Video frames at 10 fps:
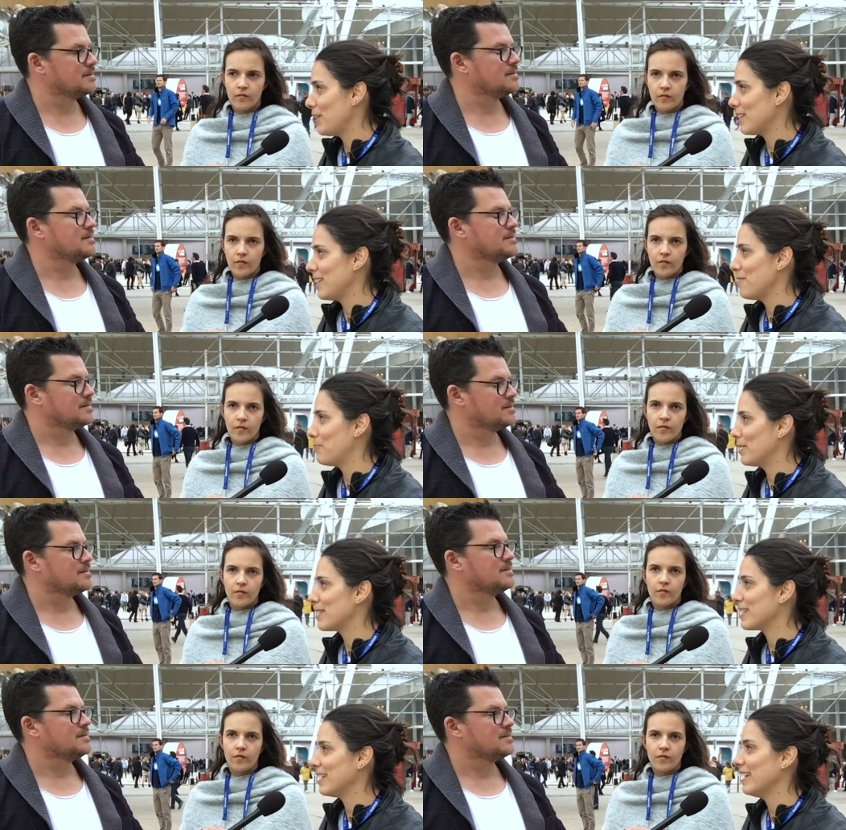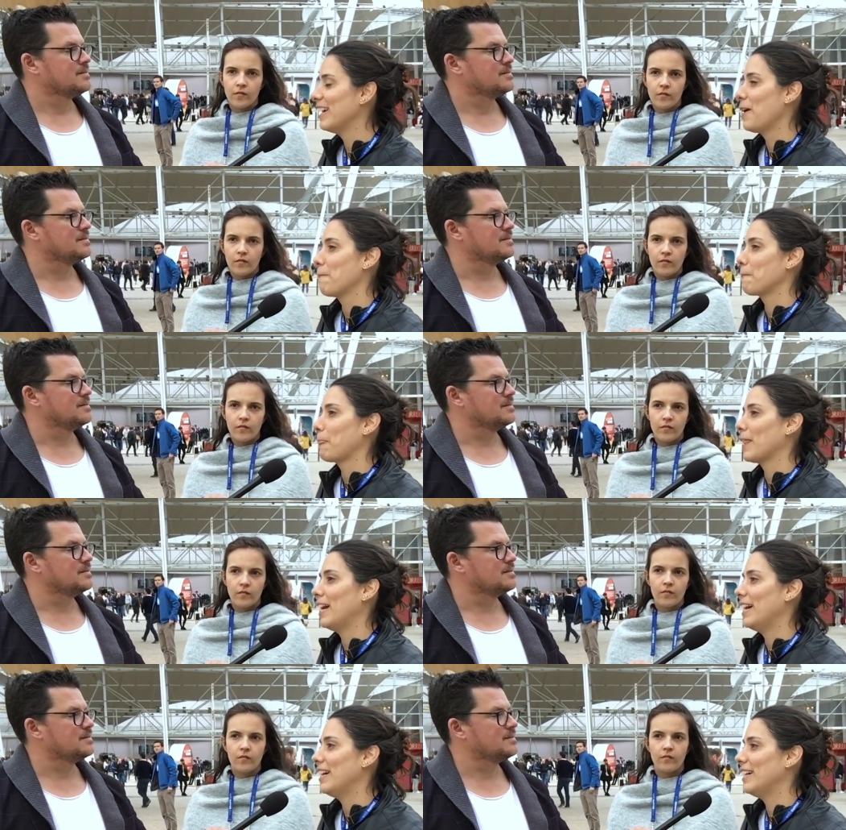Speaker 1: that, that person uh,
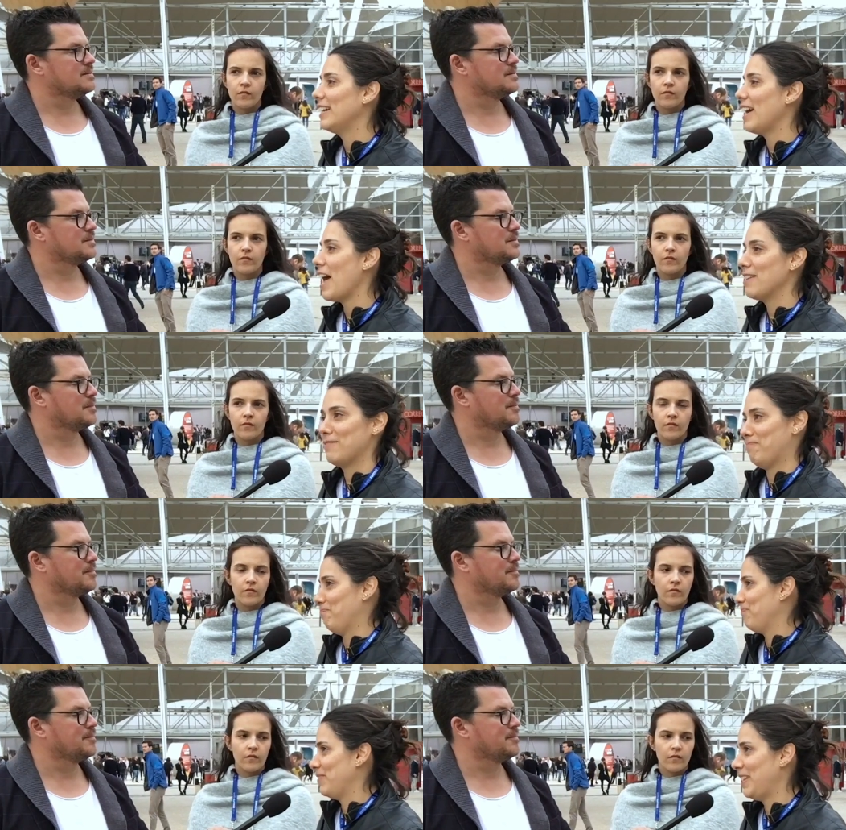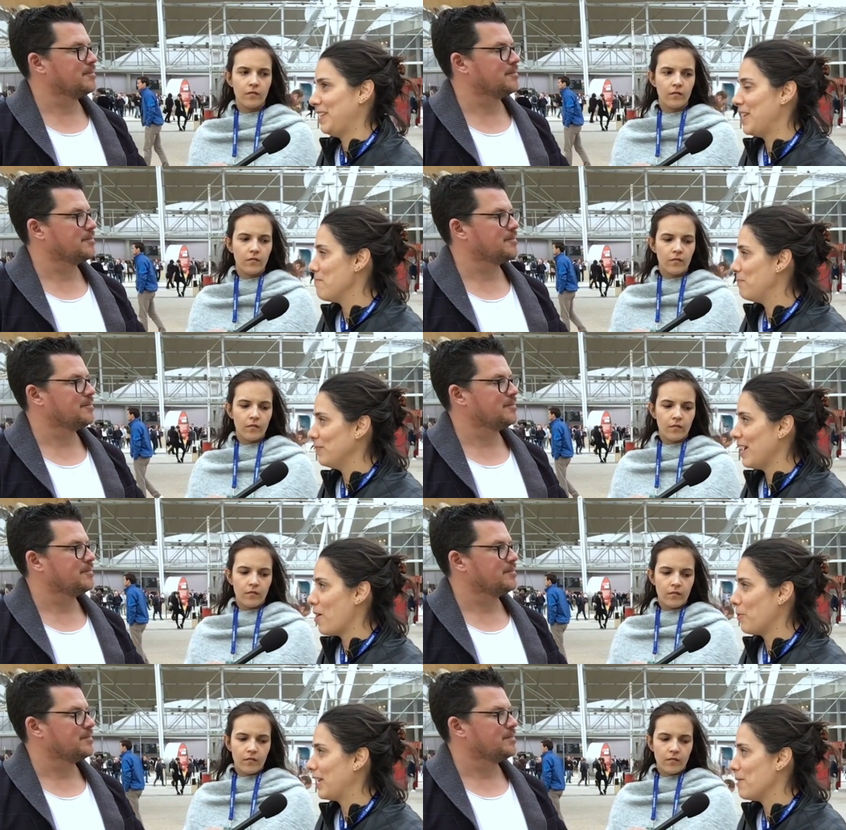and keep,
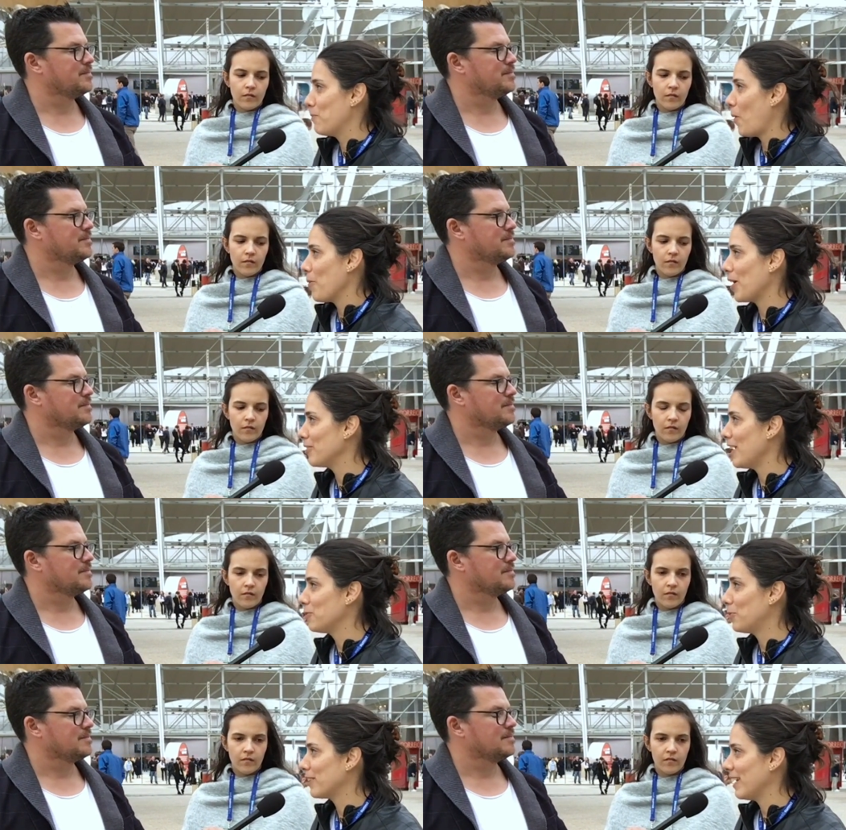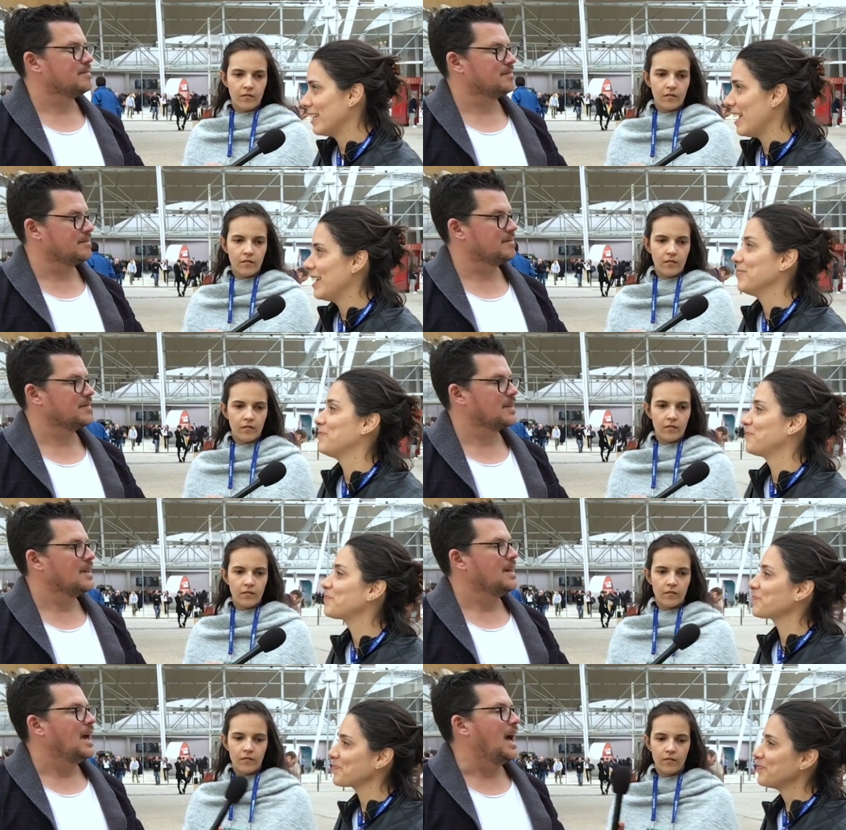uh, we keep growing our network like that.
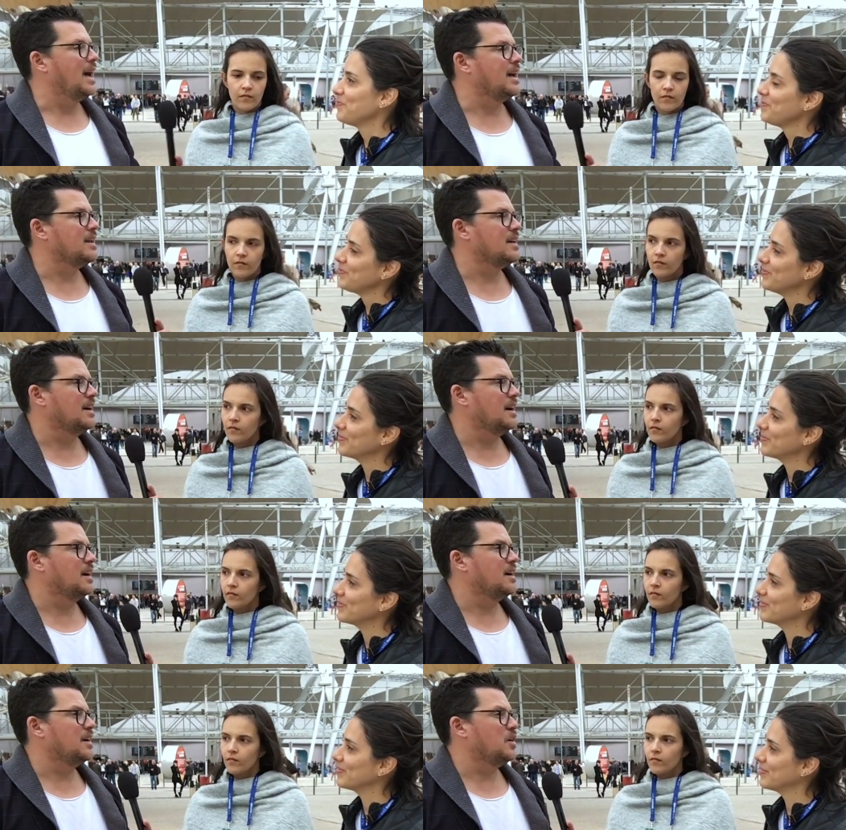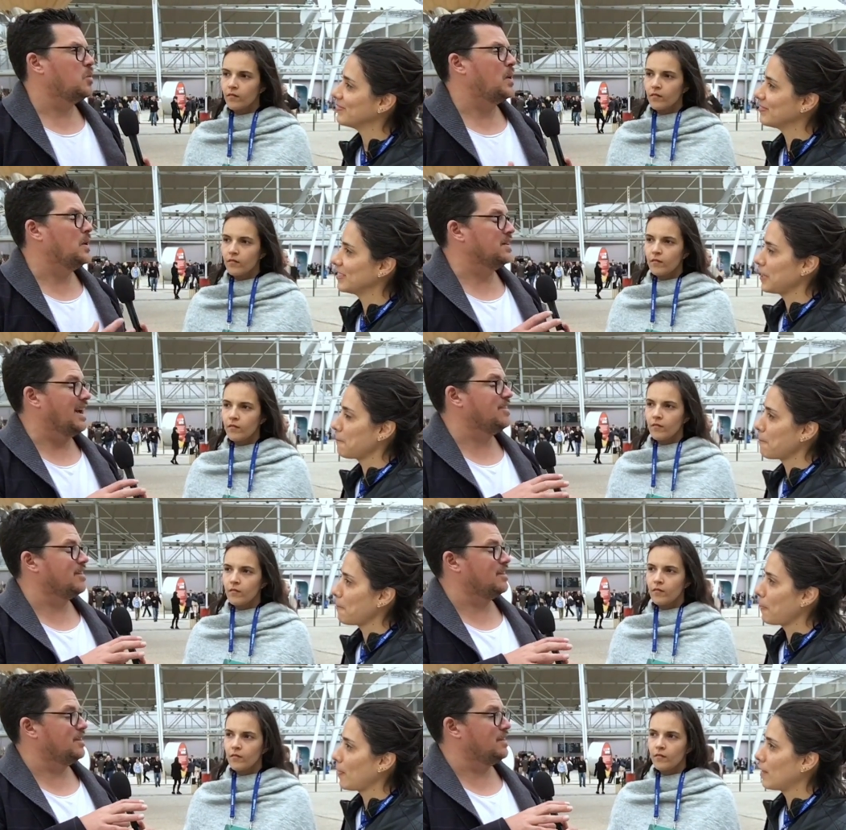
Speaker 2: And uh, when you look at
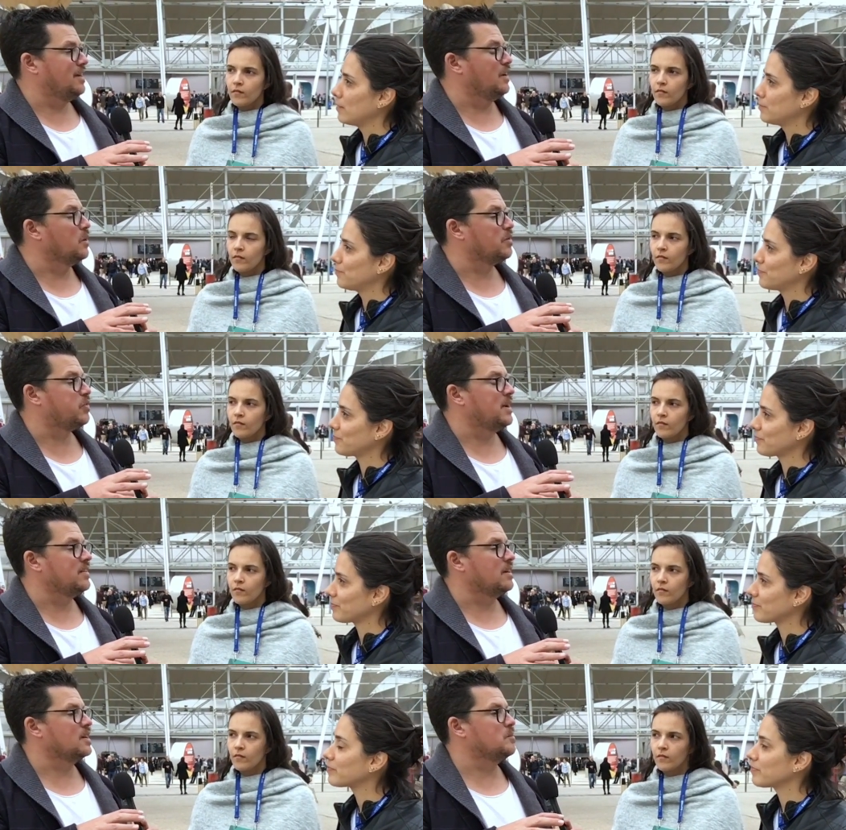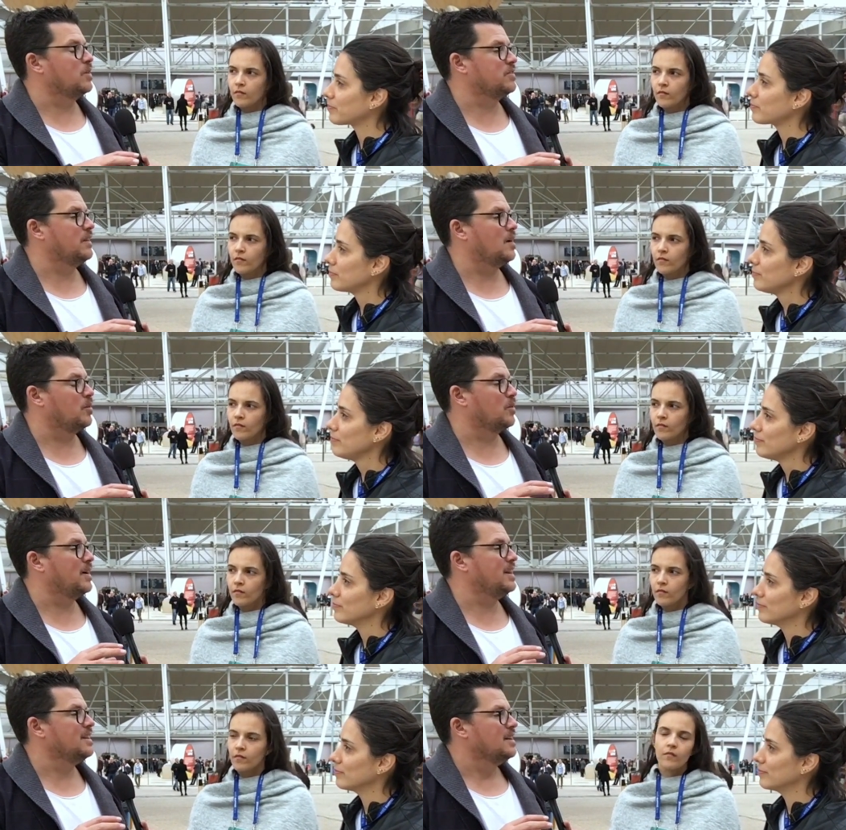uh, the local friends, are they most of the time
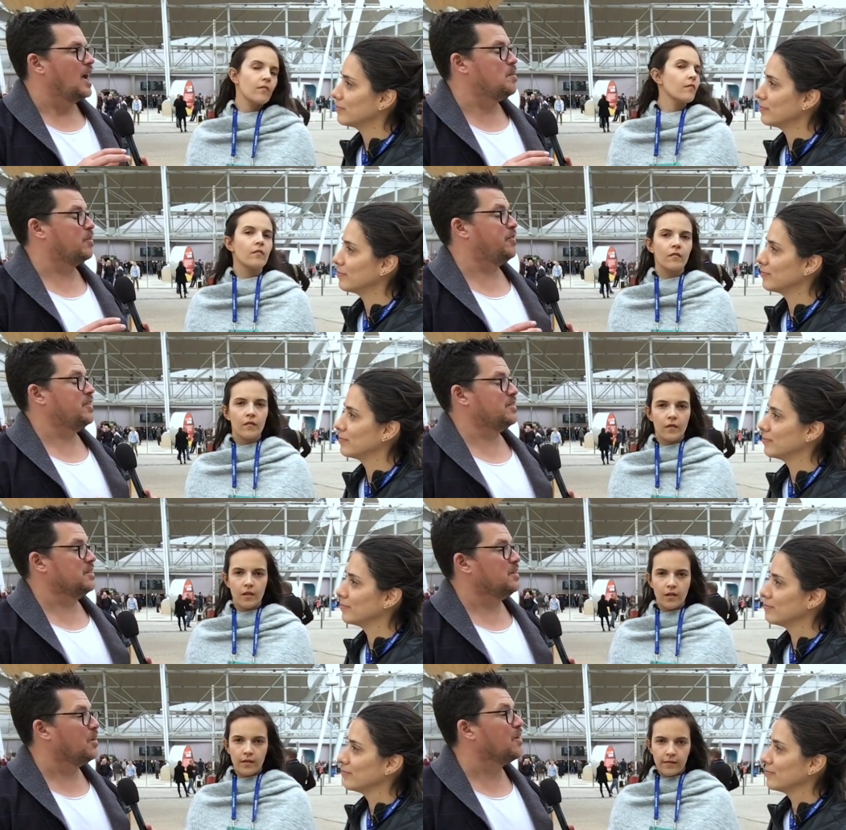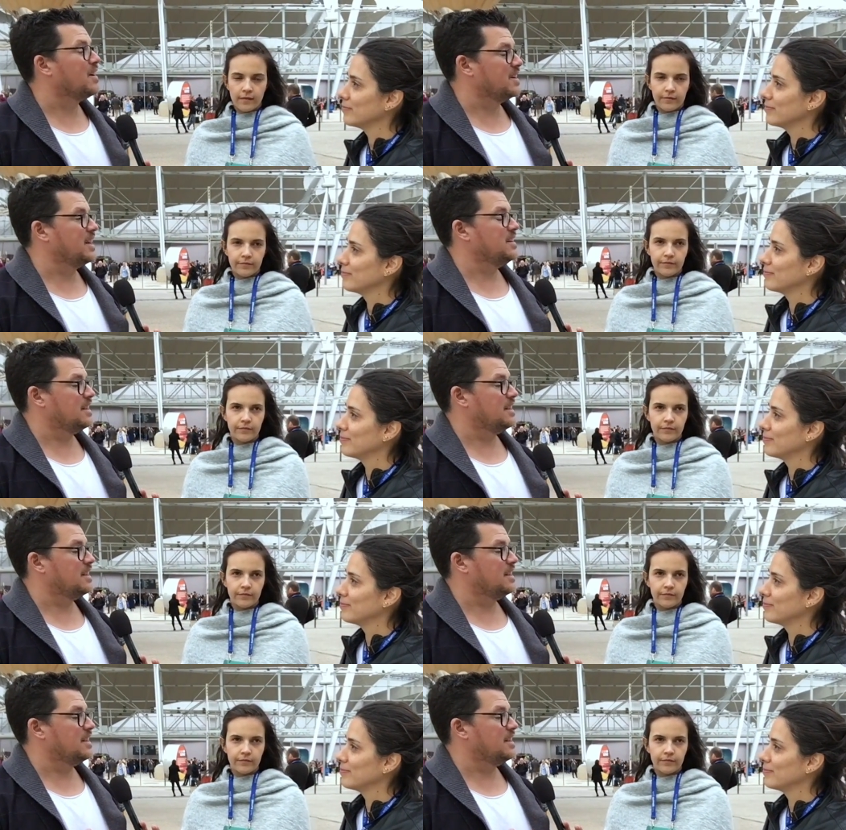already a professional, or are they